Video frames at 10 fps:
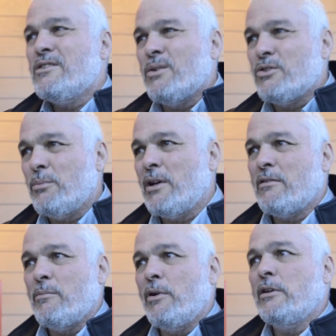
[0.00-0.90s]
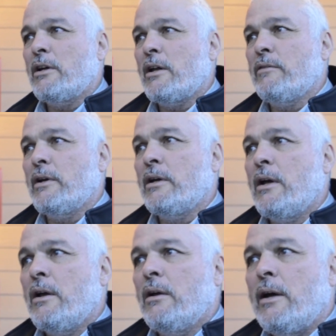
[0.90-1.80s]
So it's kind of a building, kind of a
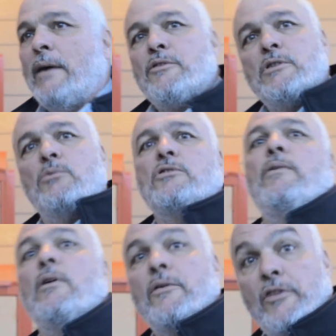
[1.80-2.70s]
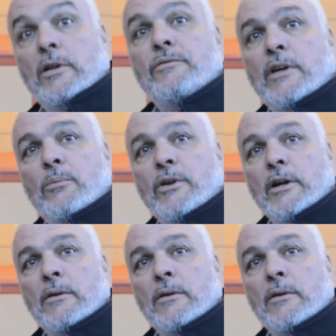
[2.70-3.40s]
after someone's fallen off the cliff type thing.